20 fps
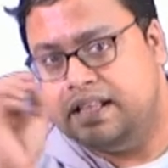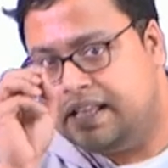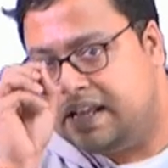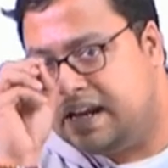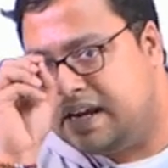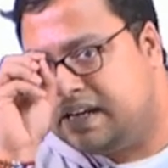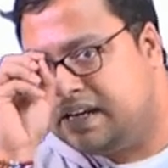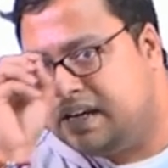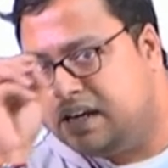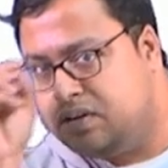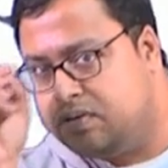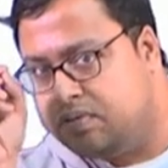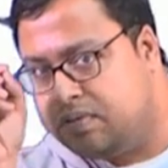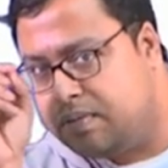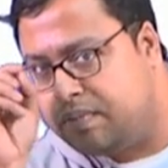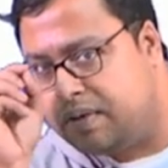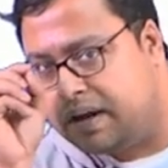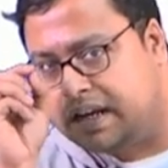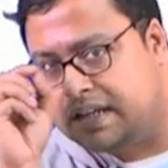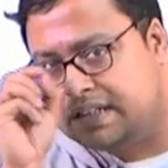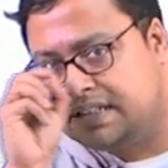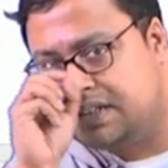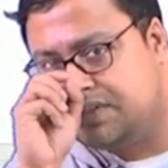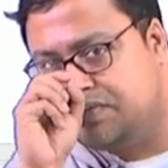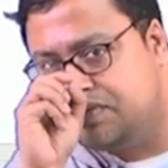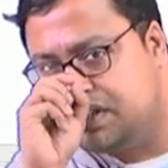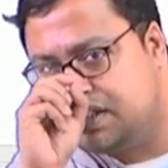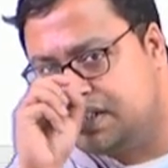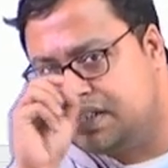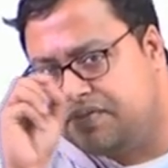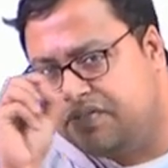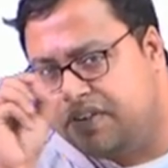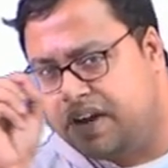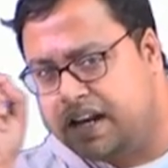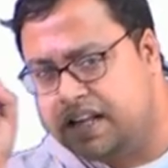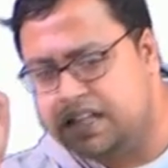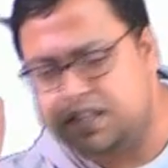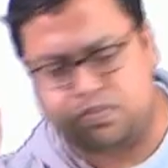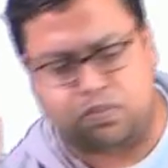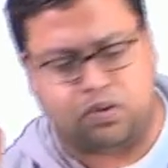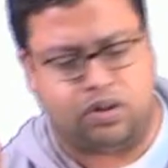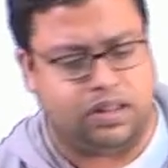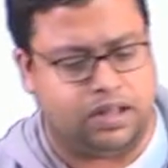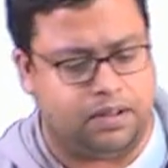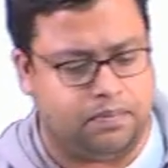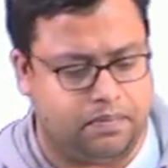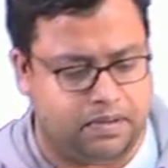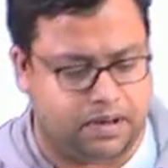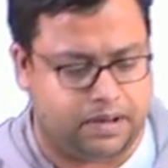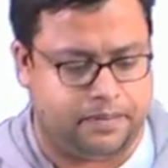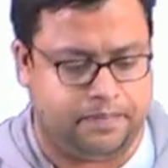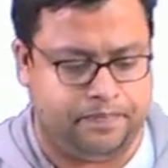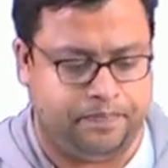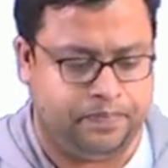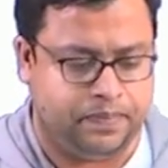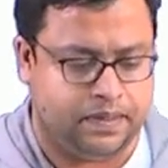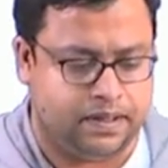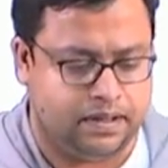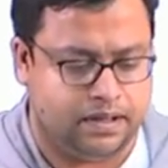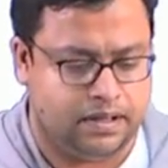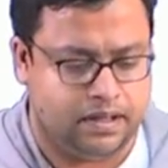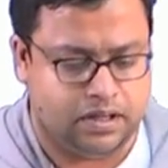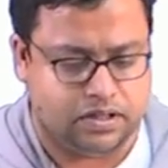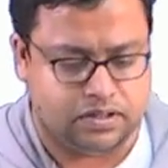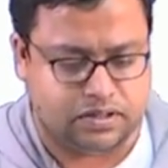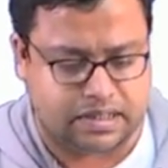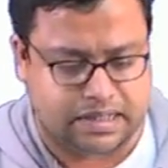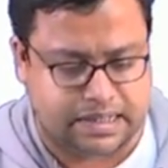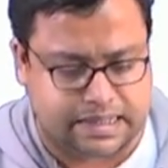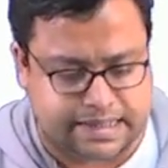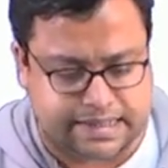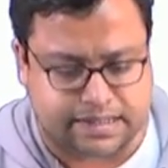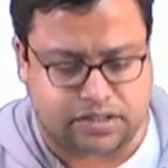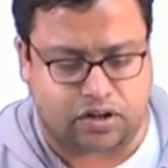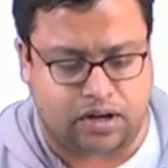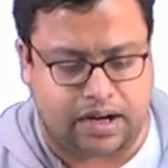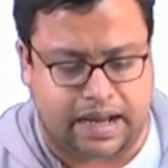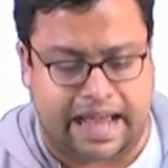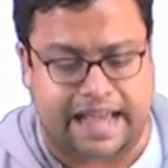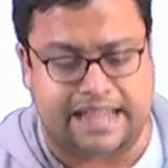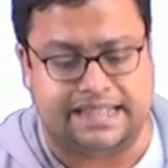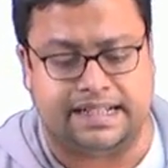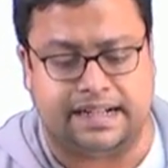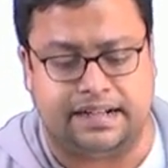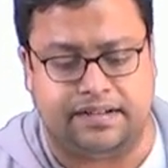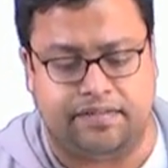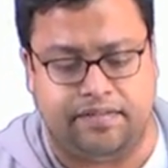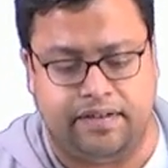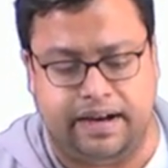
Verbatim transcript: than 10 to the power minus 6 which is a very small number. So, this is called hazard